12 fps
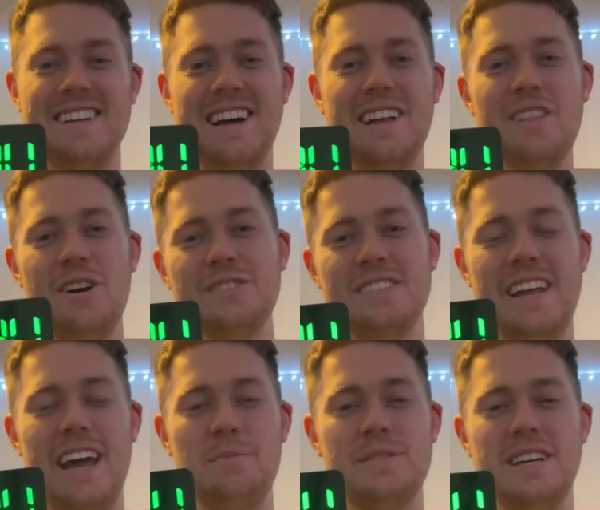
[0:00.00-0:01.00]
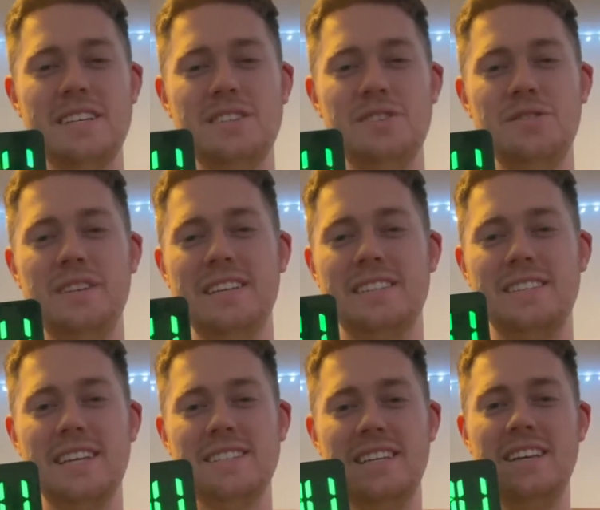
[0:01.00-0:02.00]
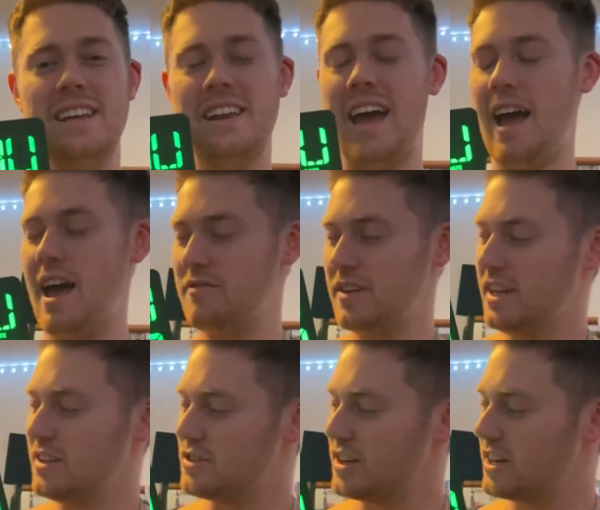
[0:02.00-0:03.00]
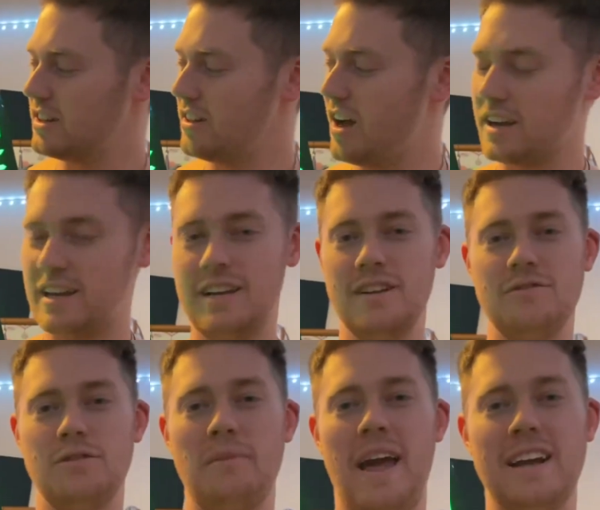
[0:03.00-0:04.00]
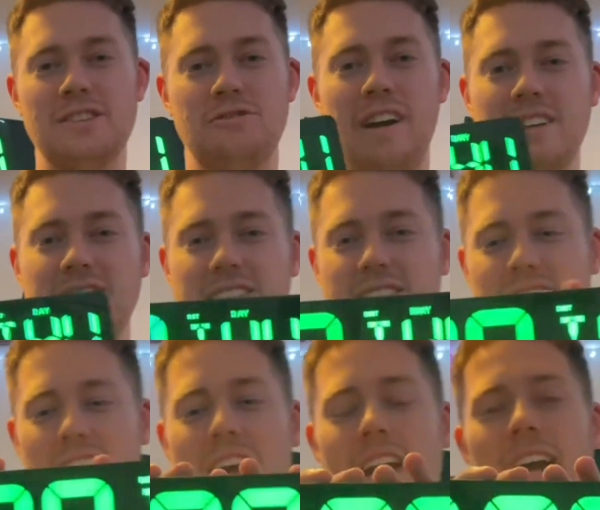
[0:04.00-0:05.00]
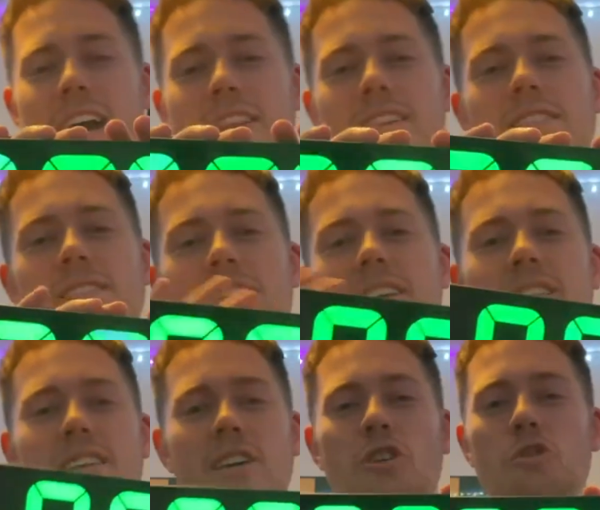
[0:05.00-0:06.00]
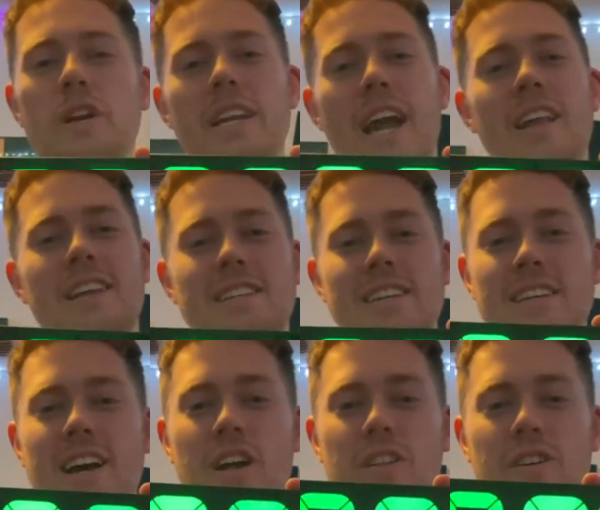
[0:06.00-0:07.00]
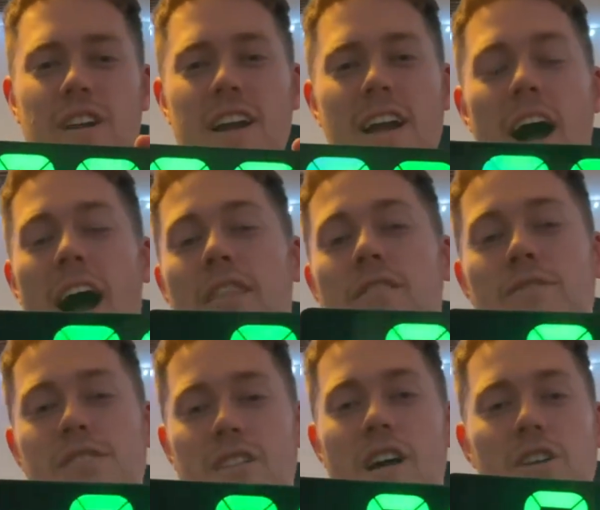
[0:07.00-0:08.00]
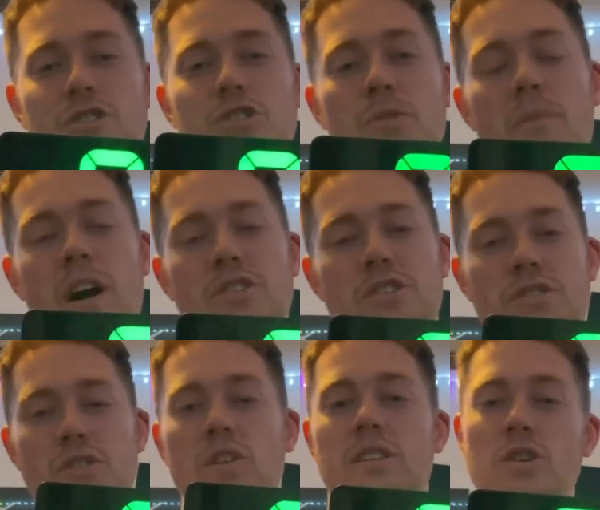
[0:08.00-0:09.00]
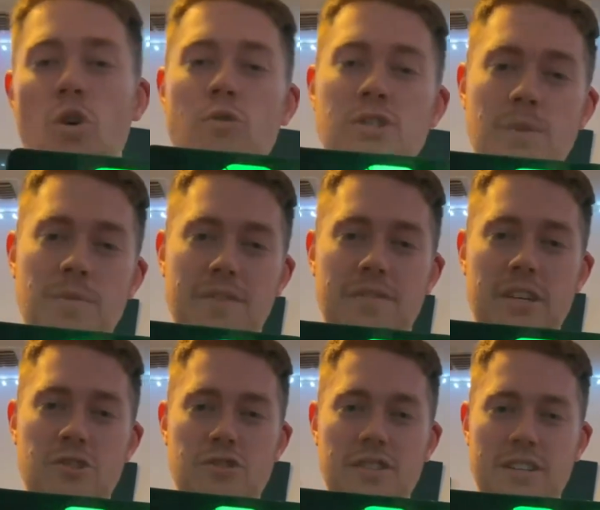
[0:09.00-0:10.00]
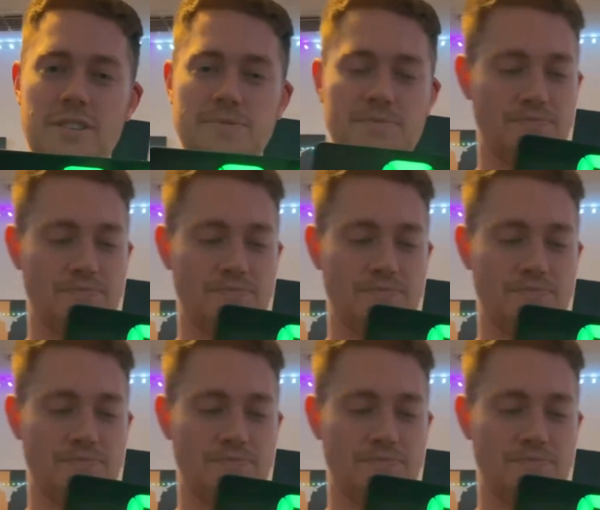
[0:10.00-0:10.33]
Hello, today I present to you the 16 and a half inch clock here from XREXS, and this is in the green LED color. I love this clock so much, so let's go over some of the features here.